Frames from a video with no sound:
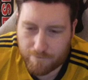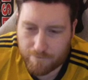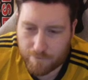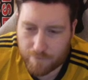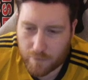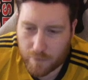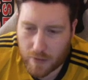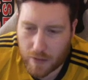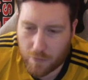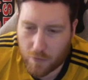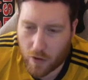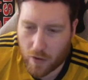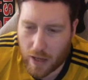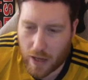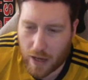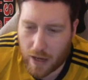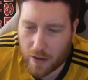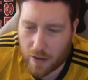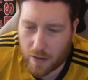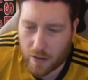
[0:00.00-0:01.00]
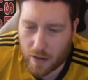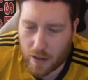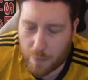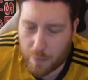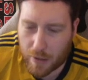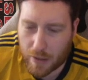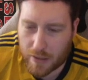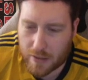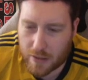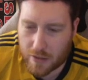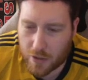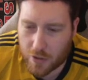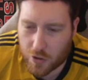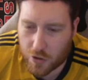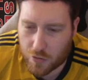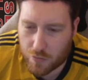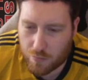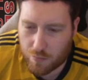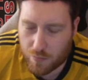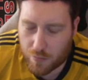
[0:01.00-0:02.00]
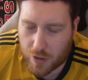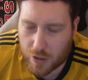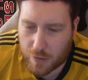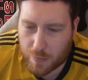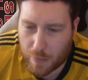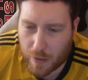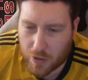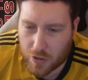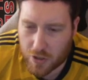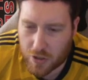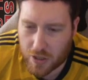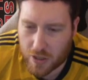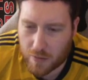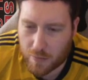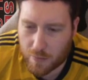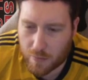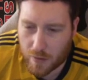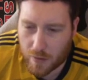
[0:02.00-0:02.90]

they've got that ability to just smash a team.